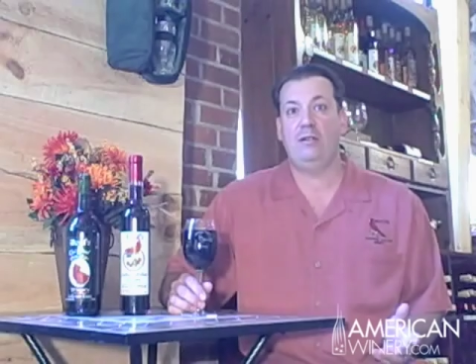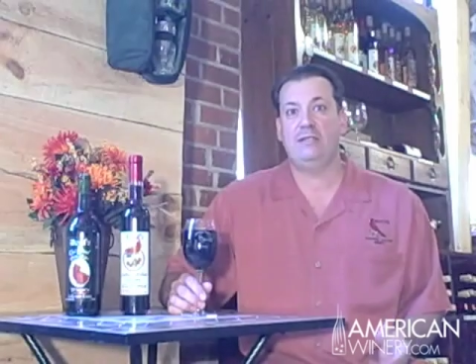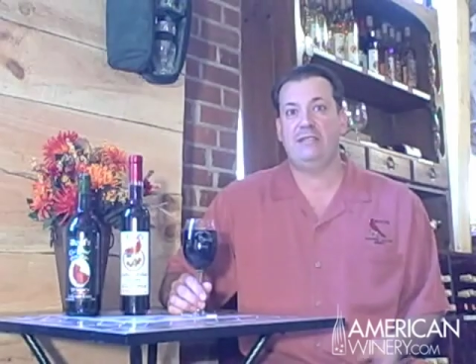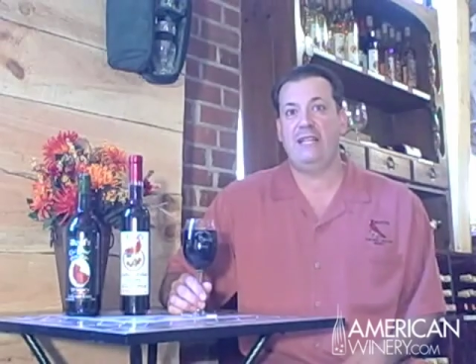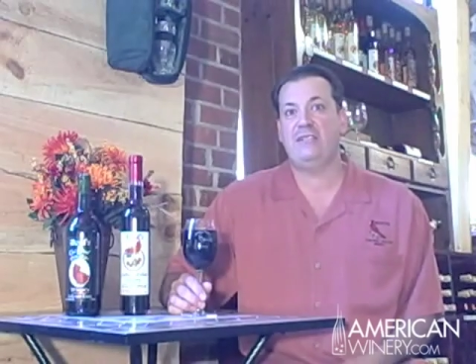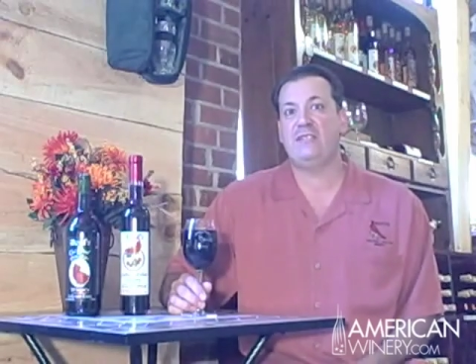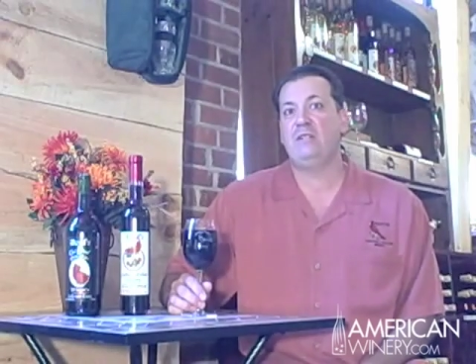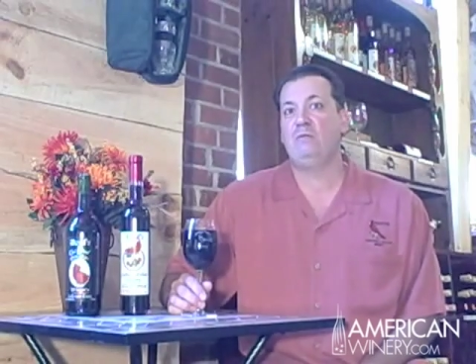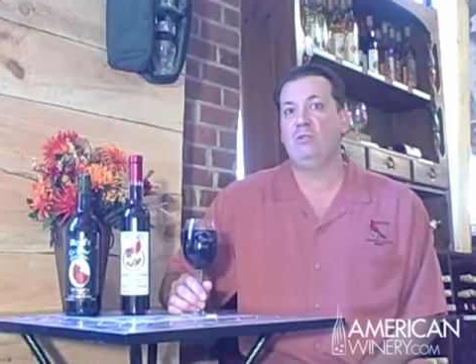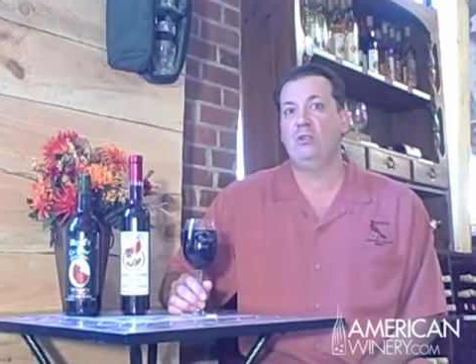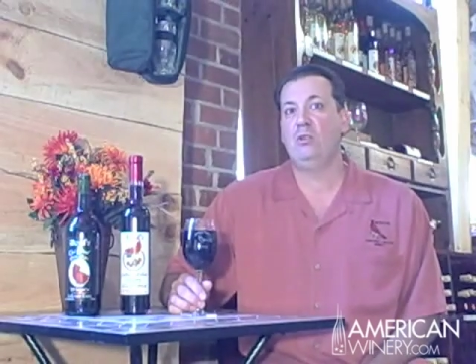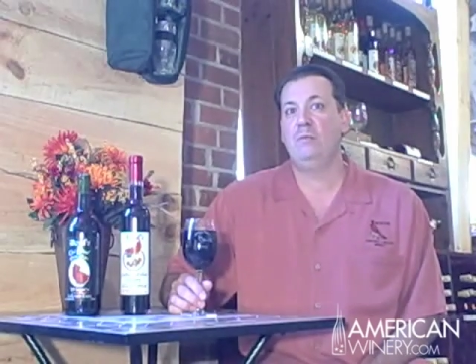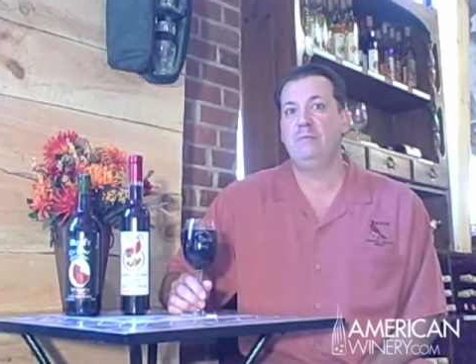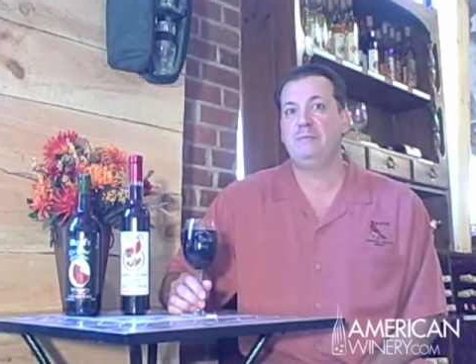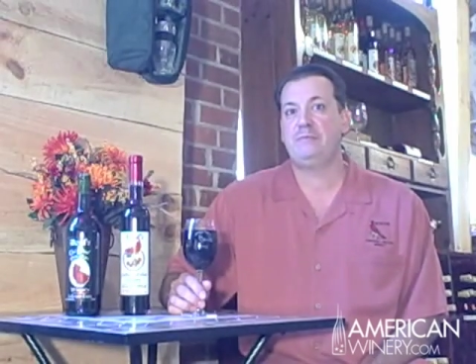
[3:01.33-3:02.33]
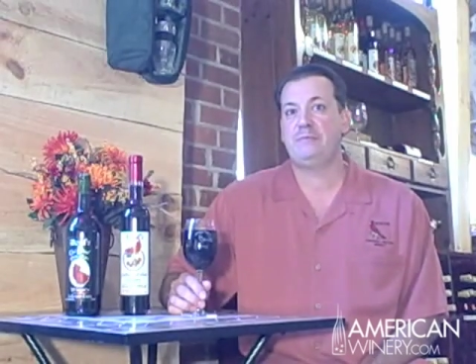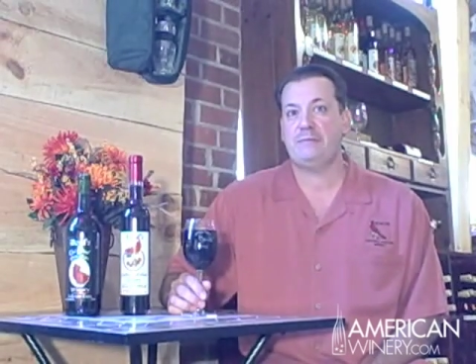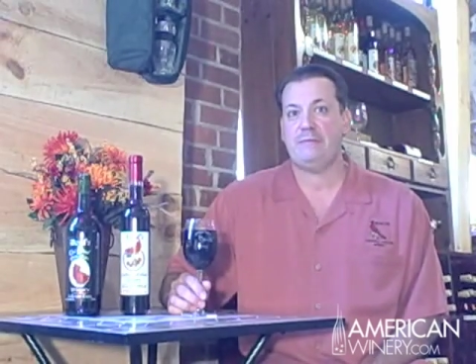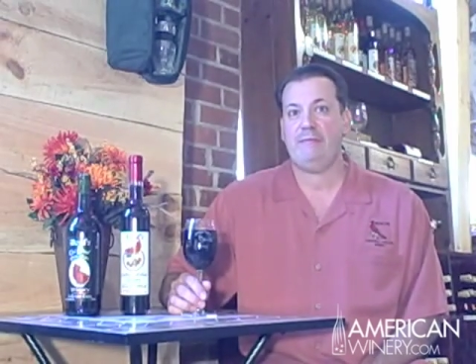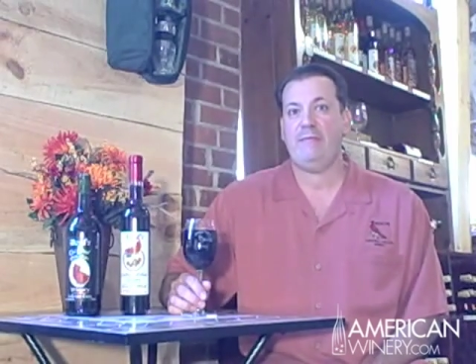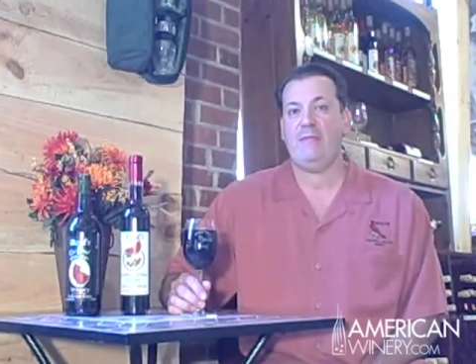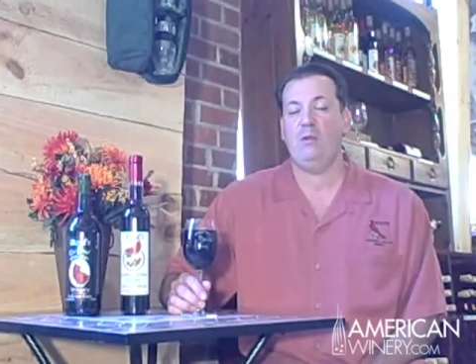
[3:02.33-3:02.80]
tasting room,
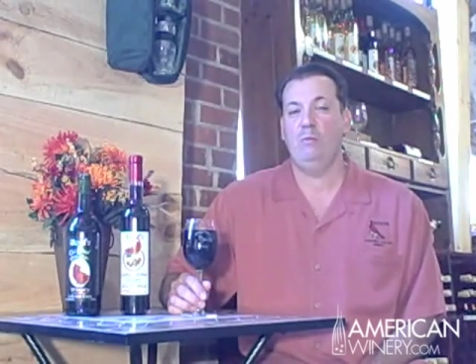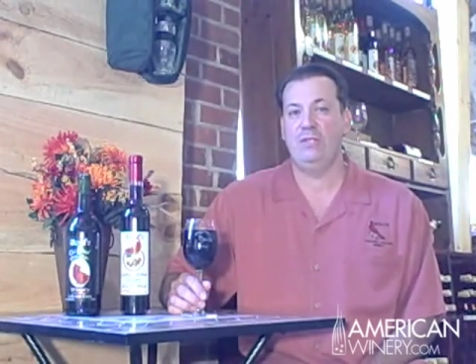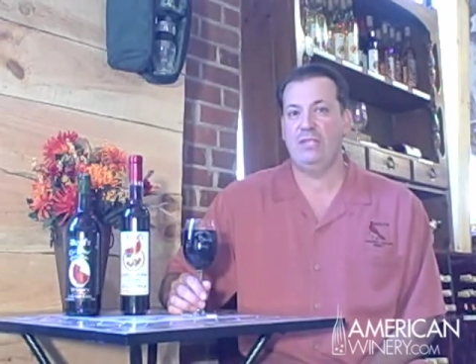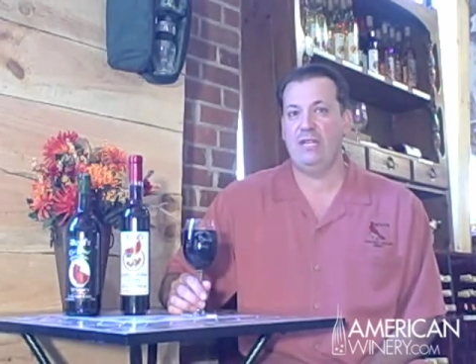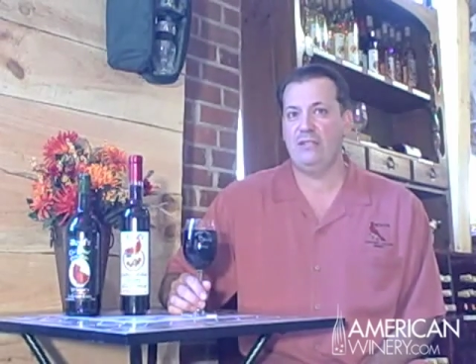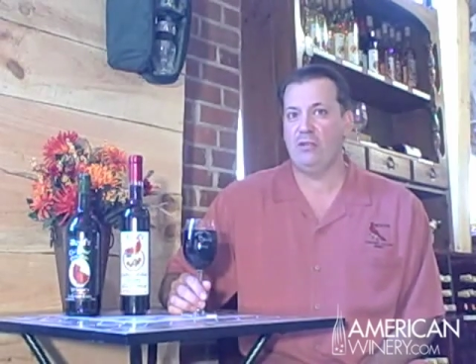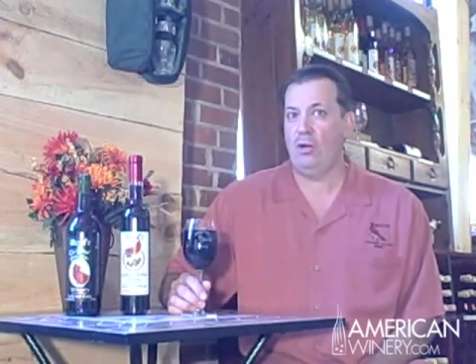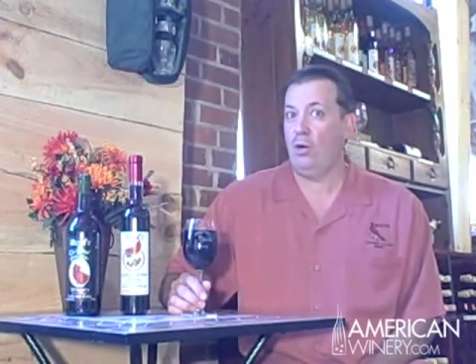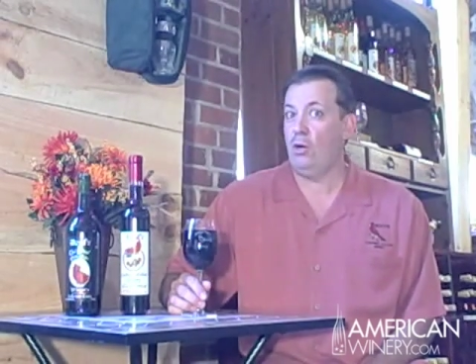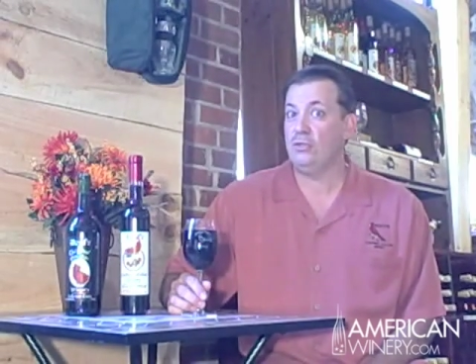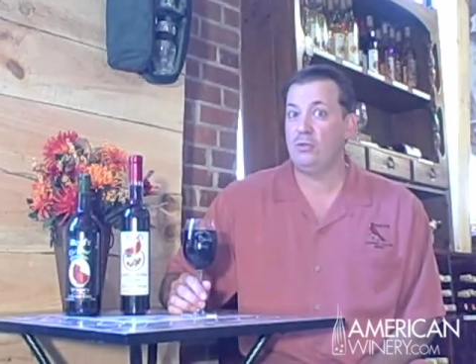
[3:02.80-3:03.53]
which has all